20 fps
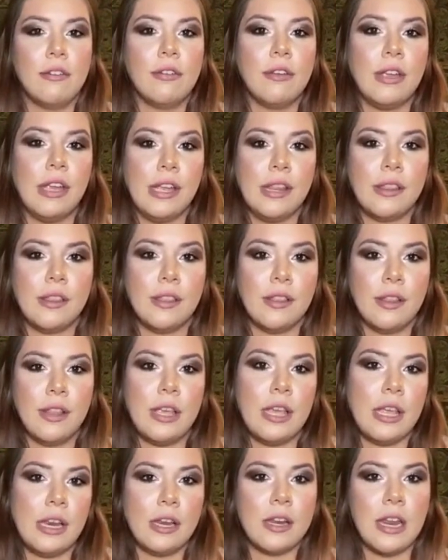eat
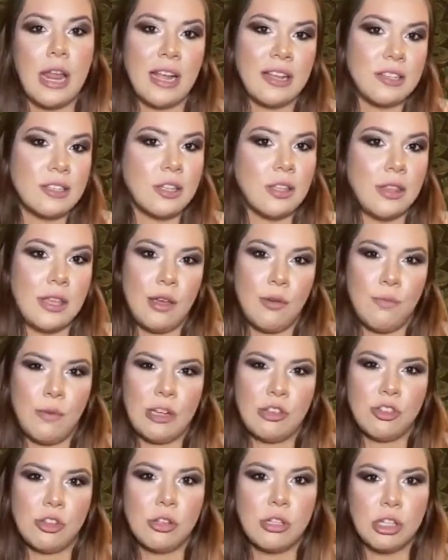it next to the
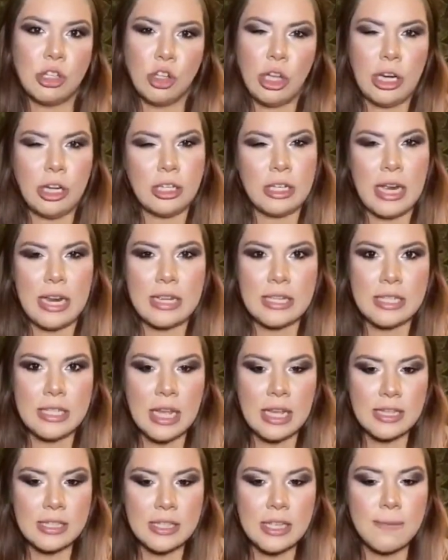original and like taste
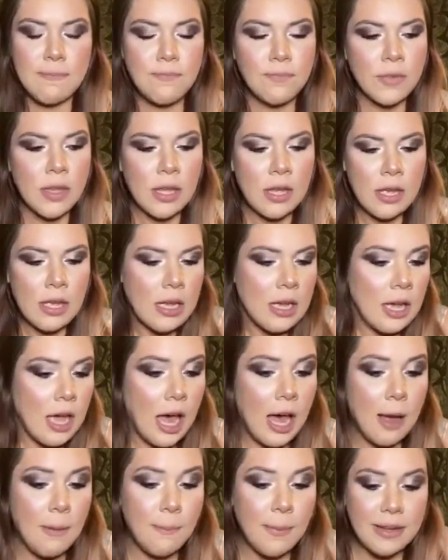test them.
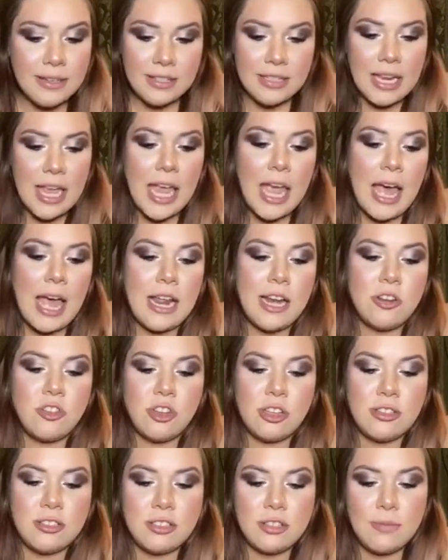But today I
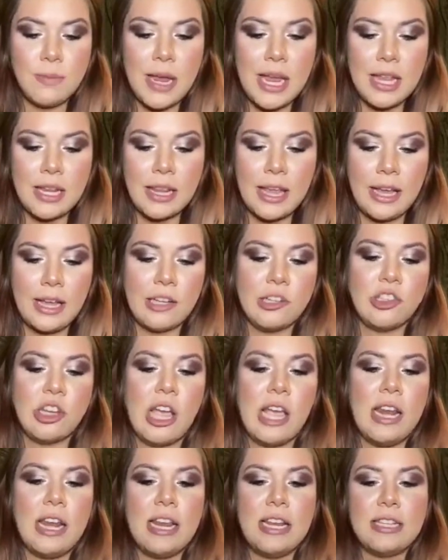just made like a
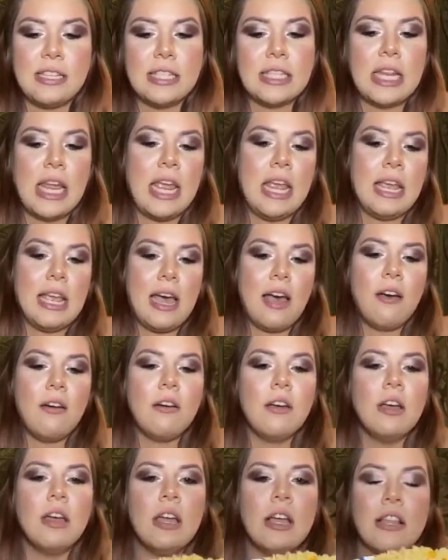Chinese takeout.
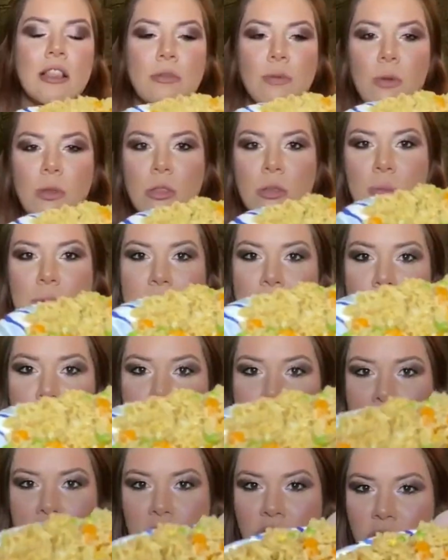It's supposed to be
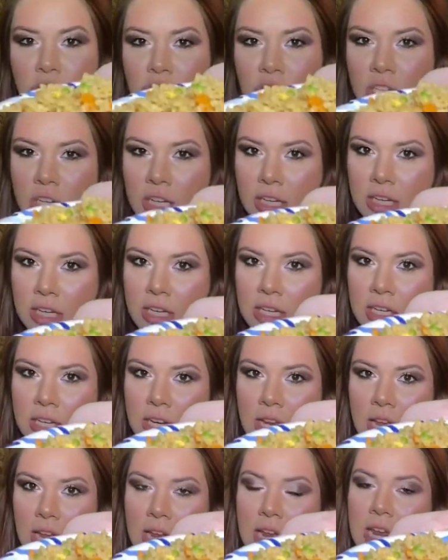orange
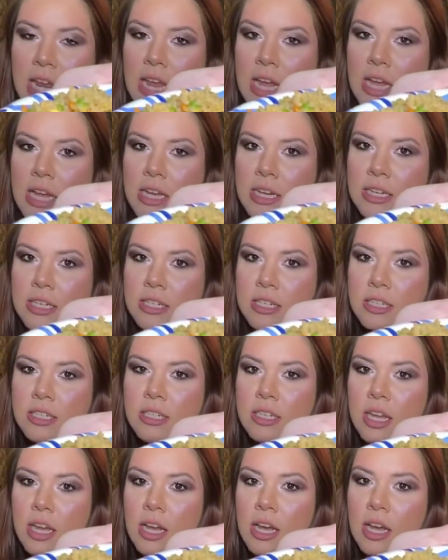chicken and
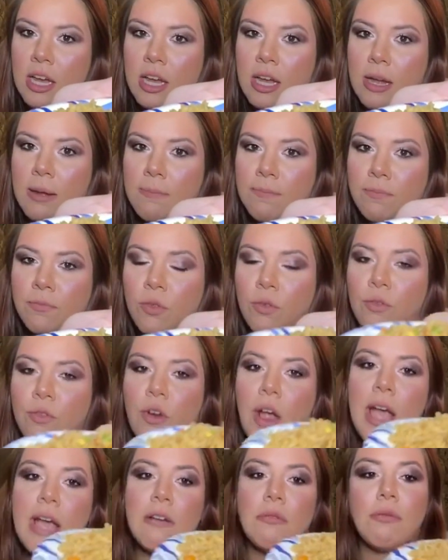
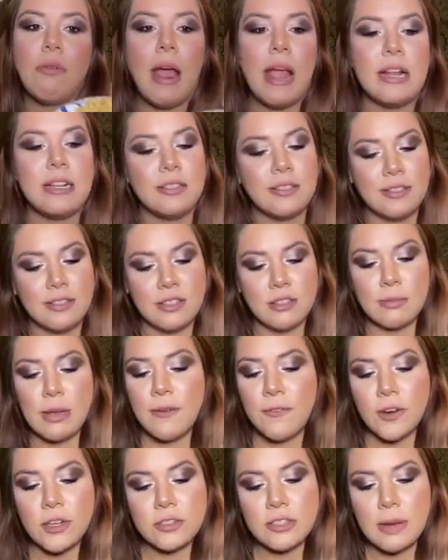fried rice. This is my
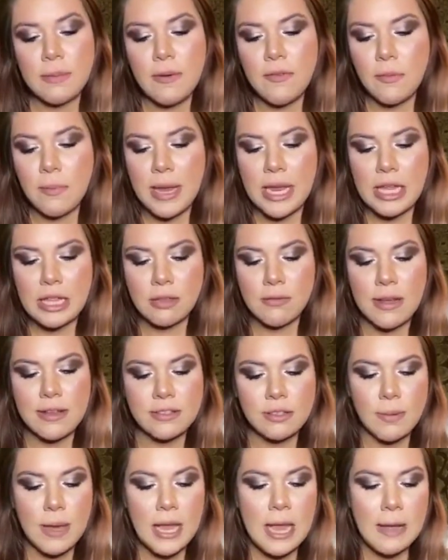first time ever making the
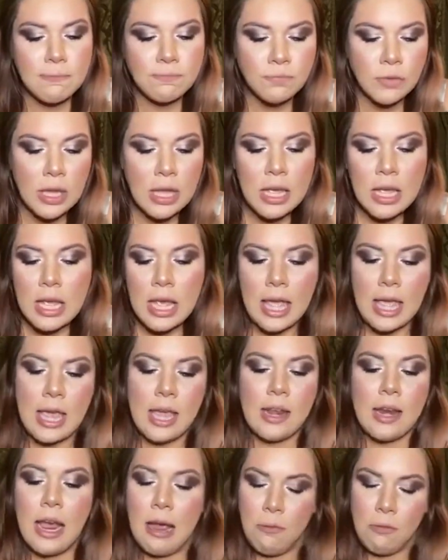recipe,
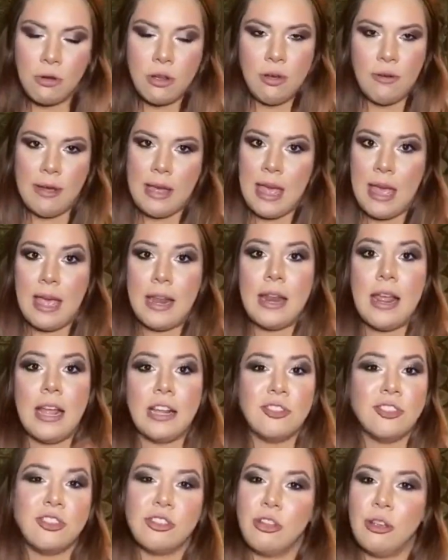and I will go ahead
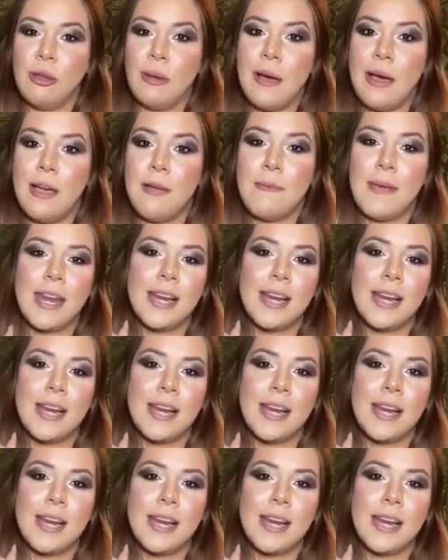and show you how I made